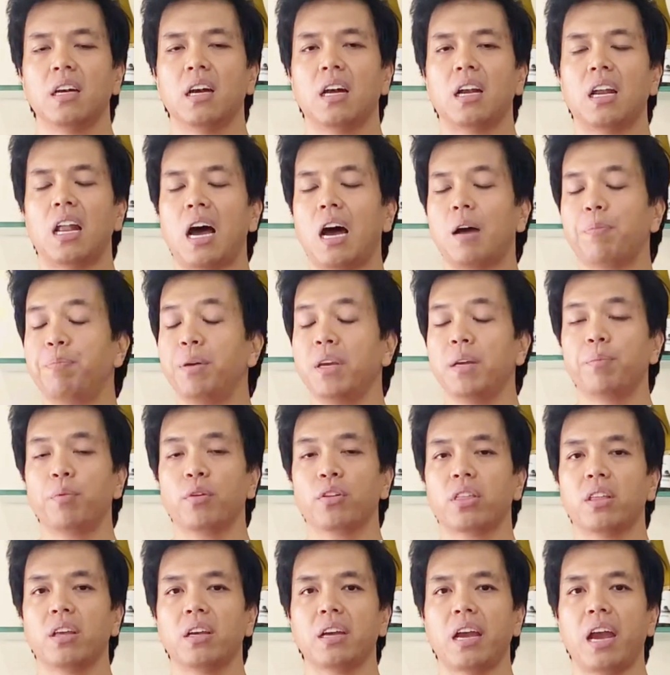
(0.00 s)
A lot of people
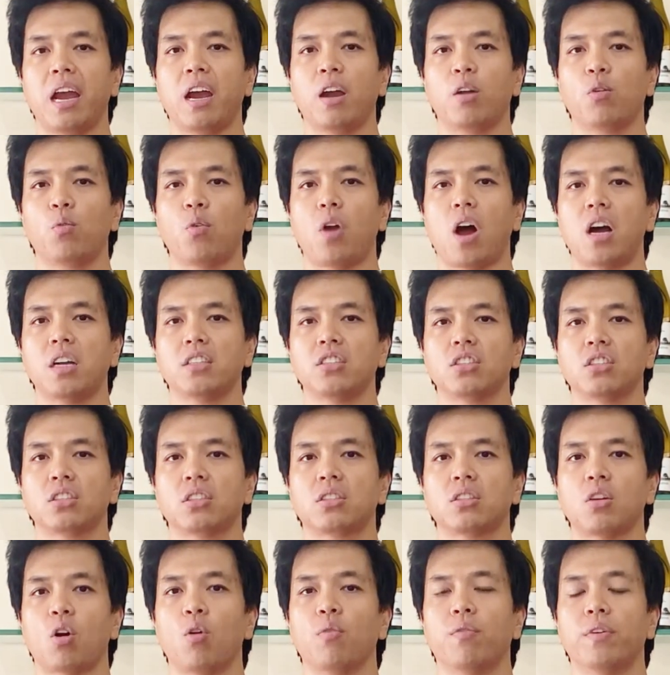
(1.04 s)
think Aaron
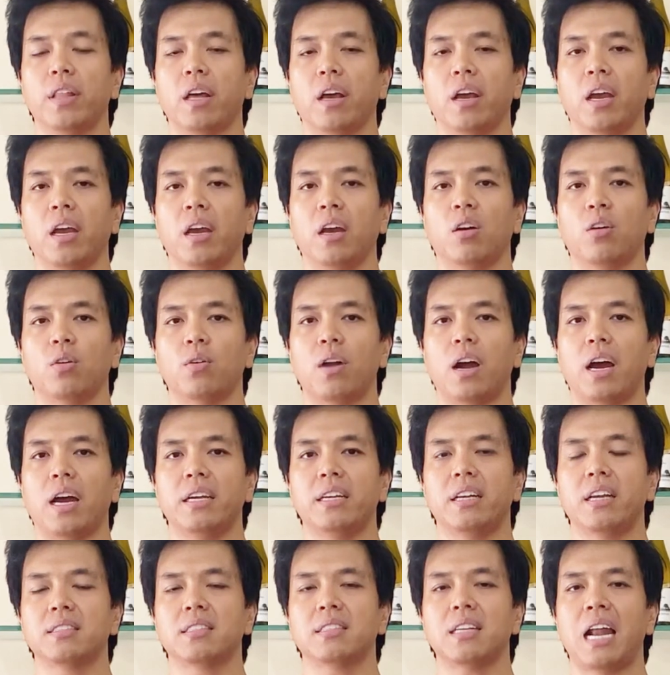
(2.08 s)
Rodgers over the hill, right?
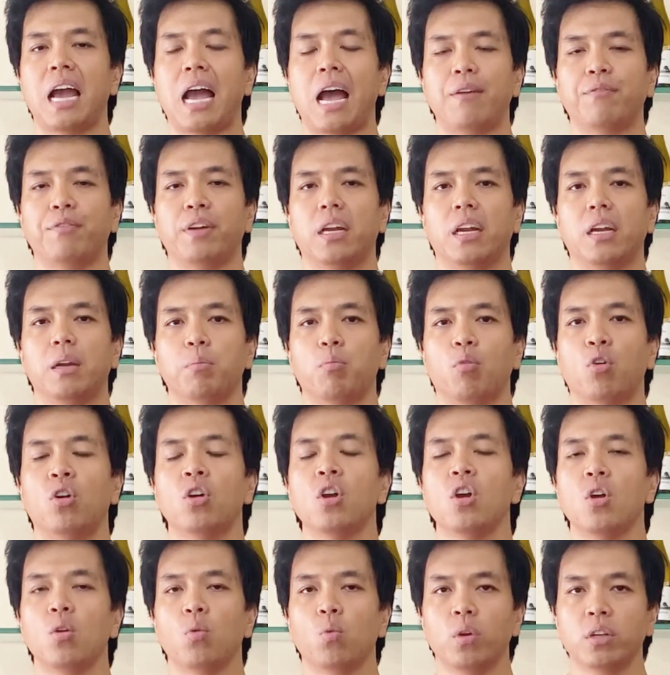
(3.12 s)
He doesn't have it anymore.
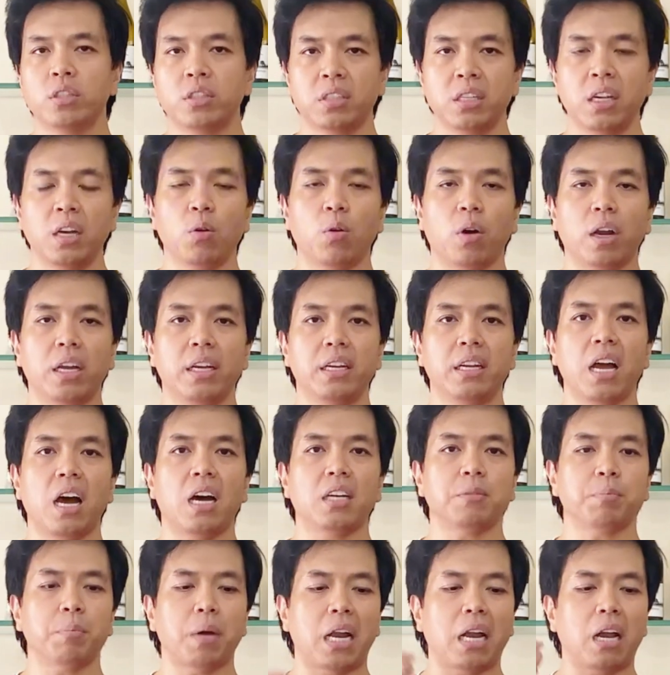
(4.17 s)
We see what he
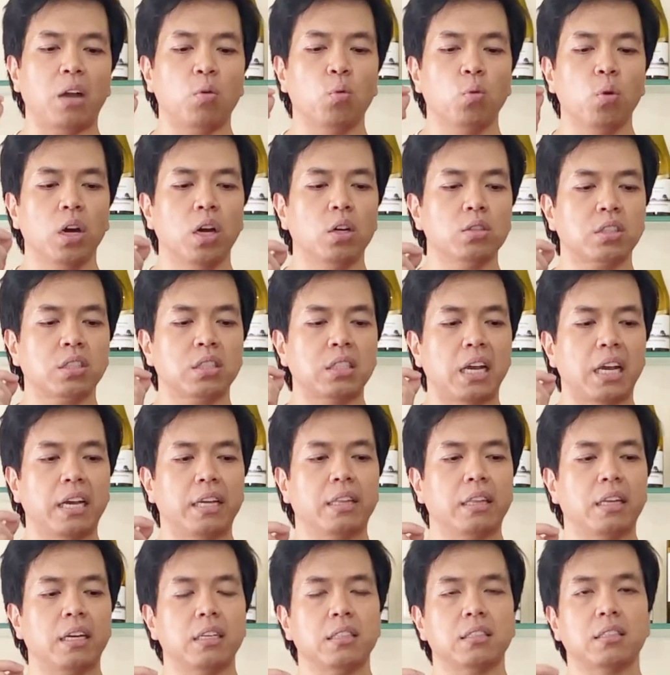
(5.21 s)
does. But I will say
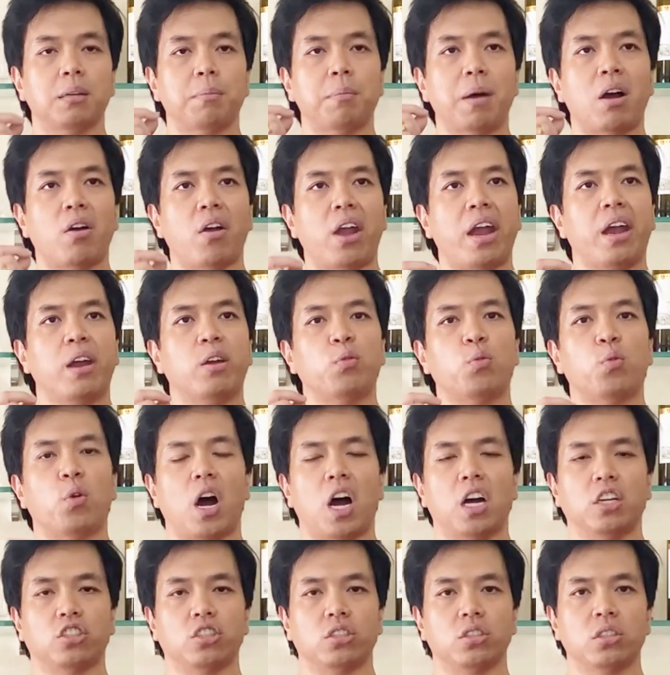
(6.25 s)
this about Aaron
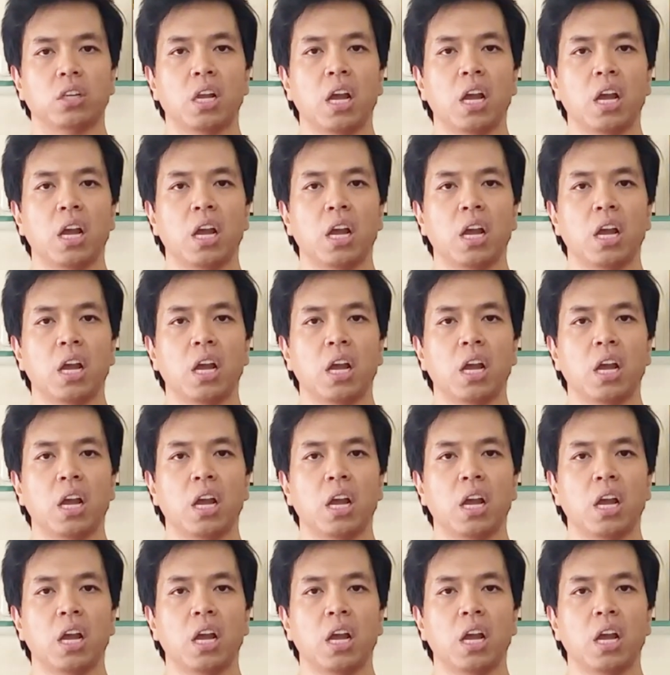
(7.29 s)
Rodgers.